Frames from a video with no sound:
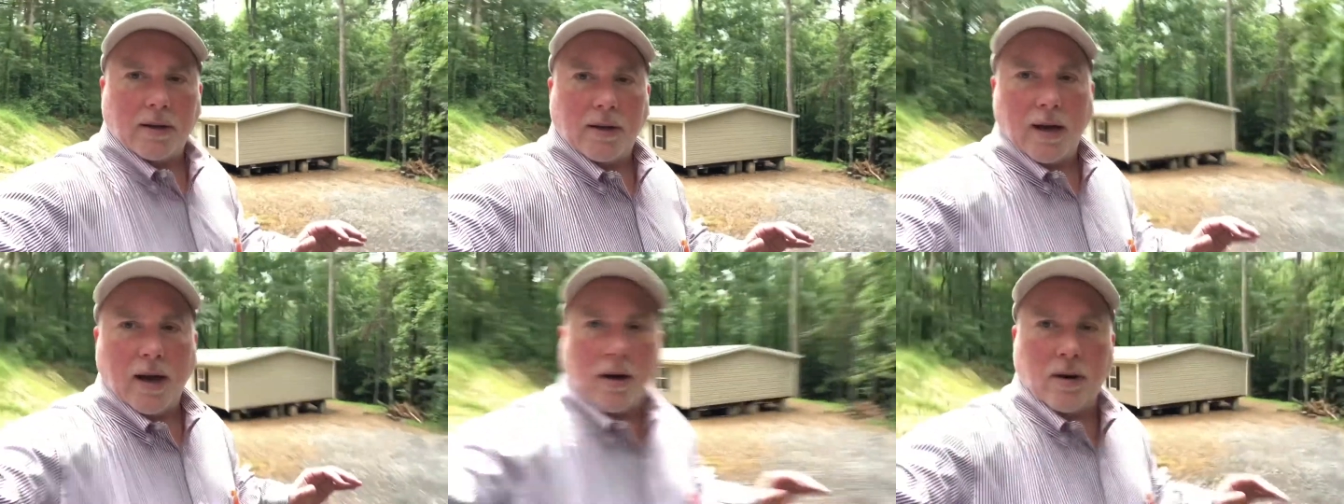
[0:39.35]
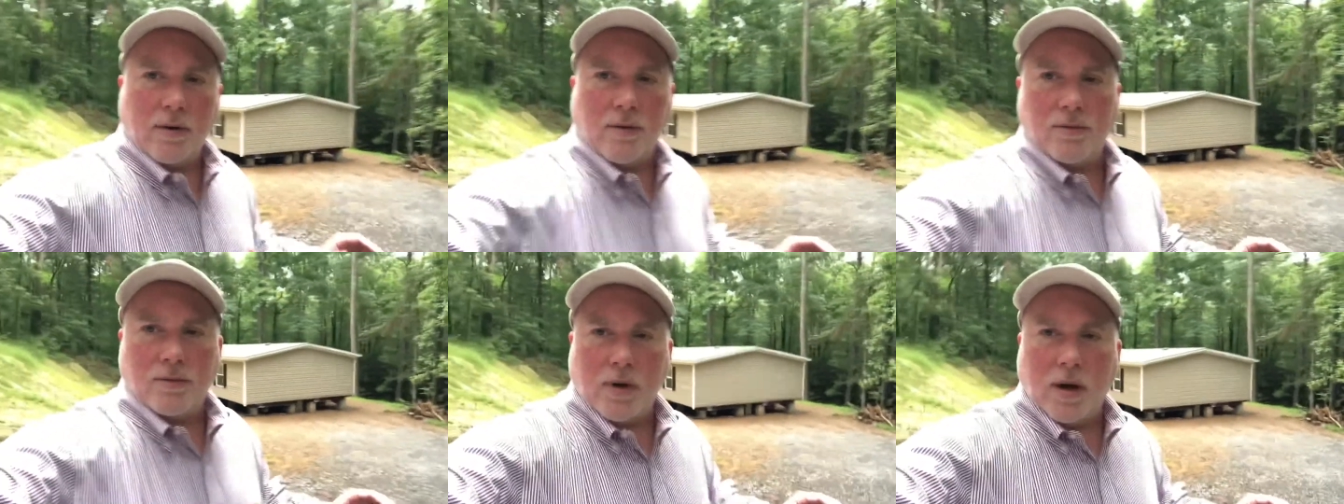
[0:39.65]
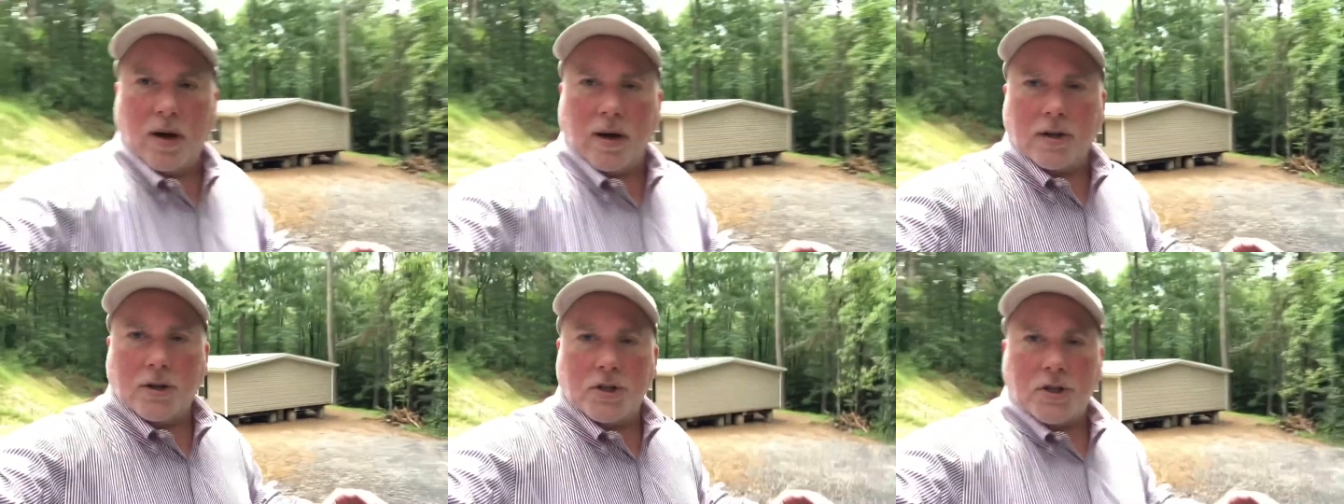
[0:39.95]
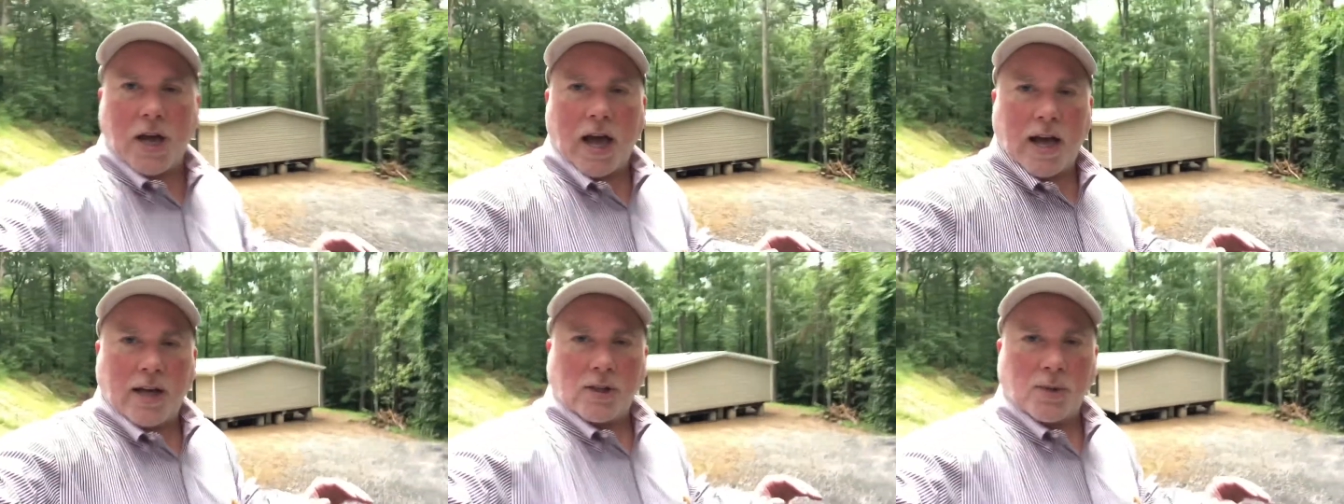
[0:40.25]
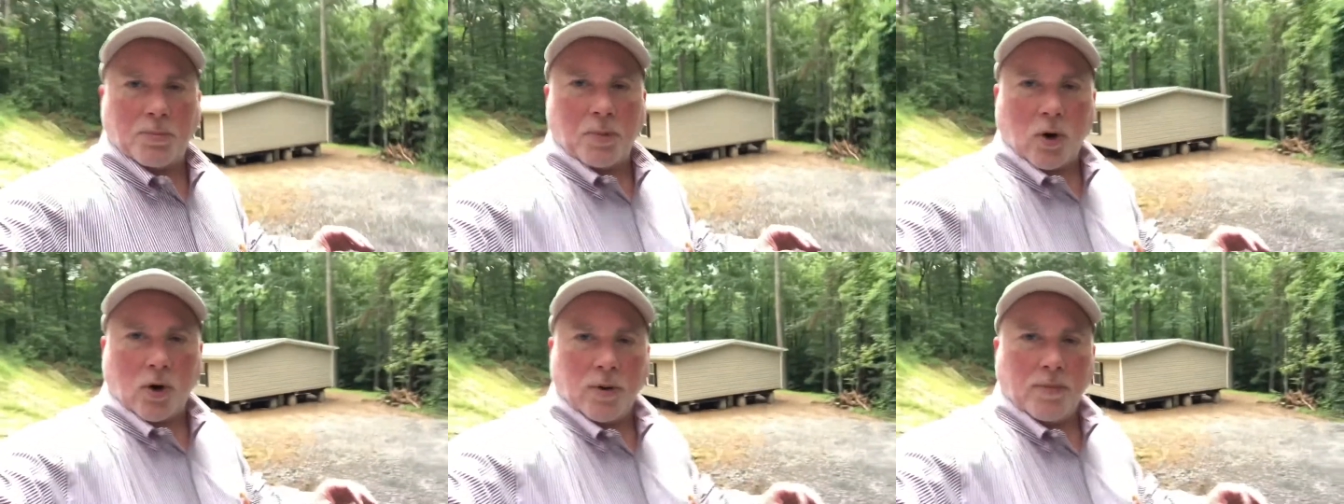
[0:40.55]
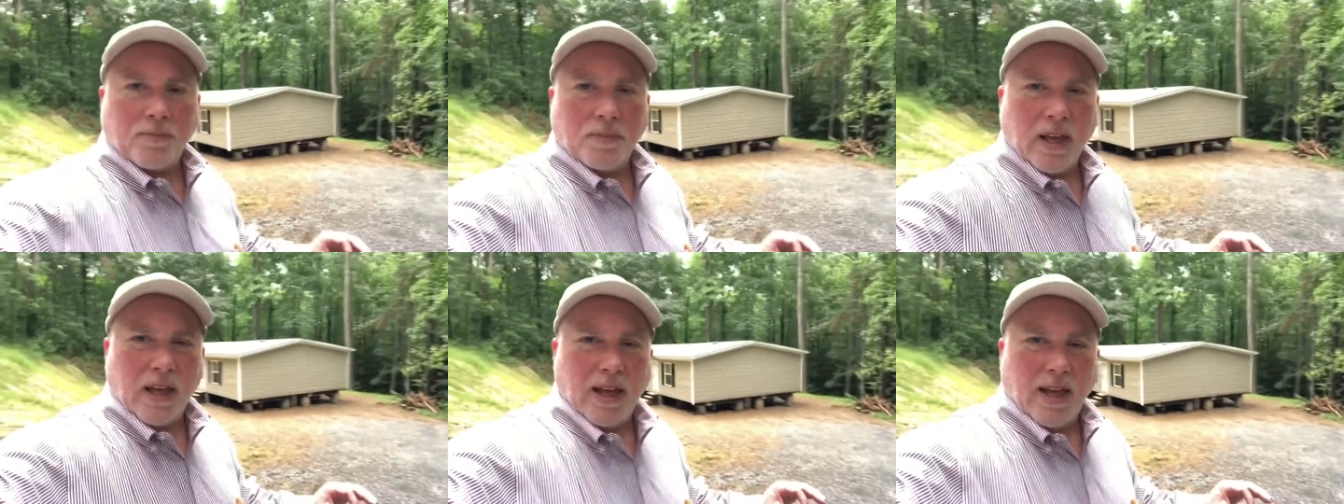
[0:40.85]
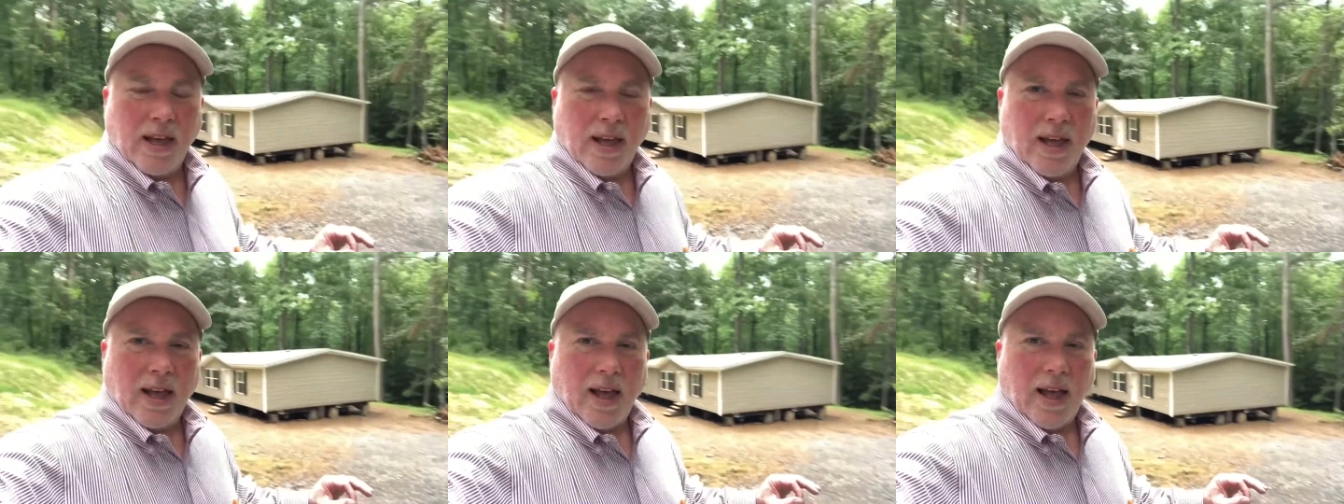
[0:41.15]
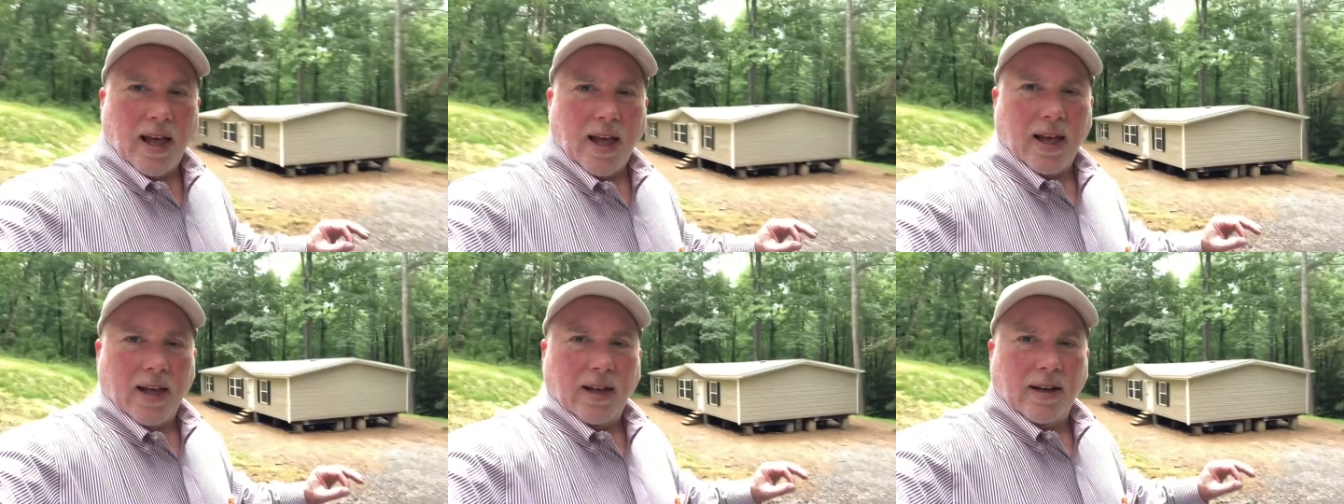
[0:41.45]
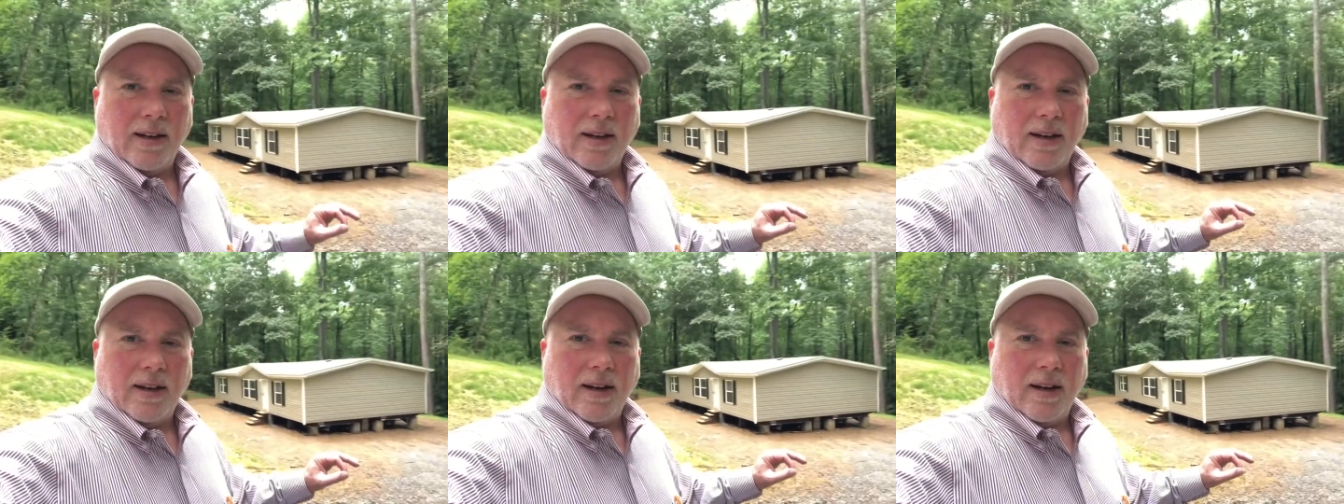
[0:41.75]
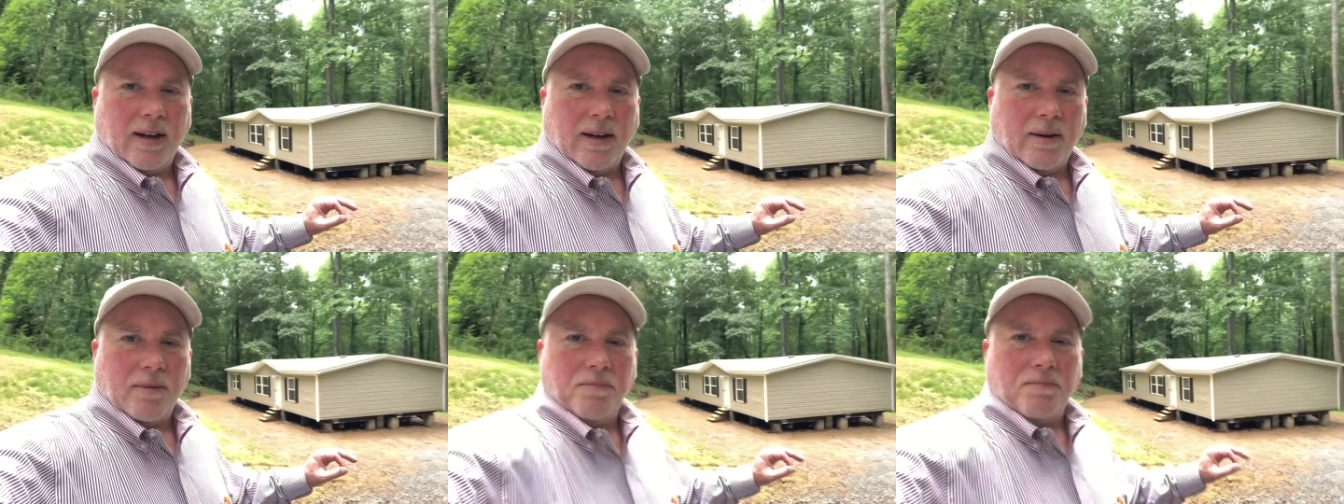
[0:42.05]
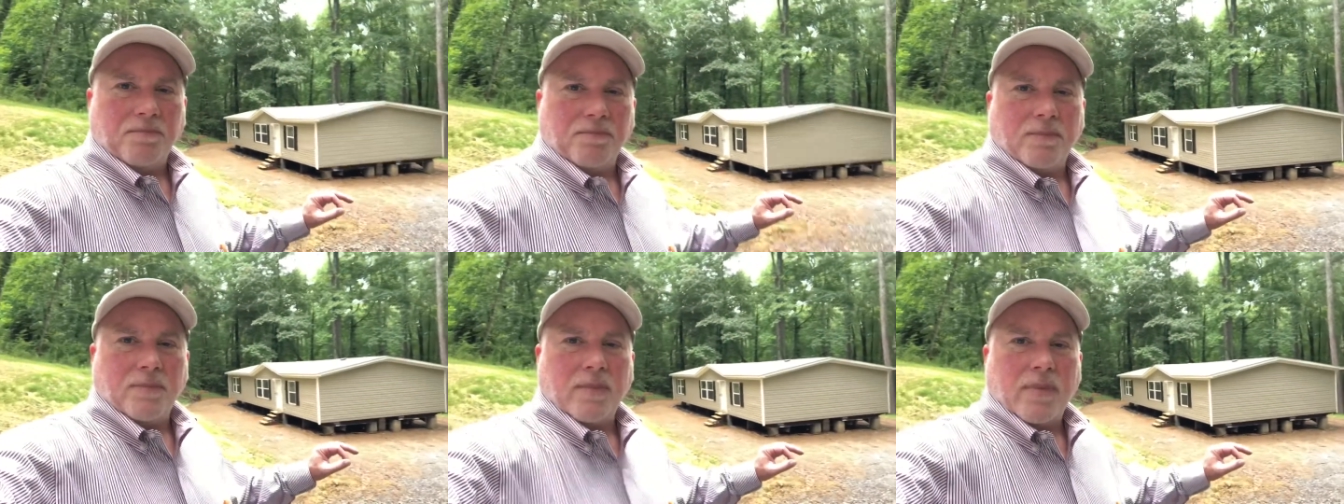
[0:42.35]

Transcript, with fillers: town of uh, Jasper. And um,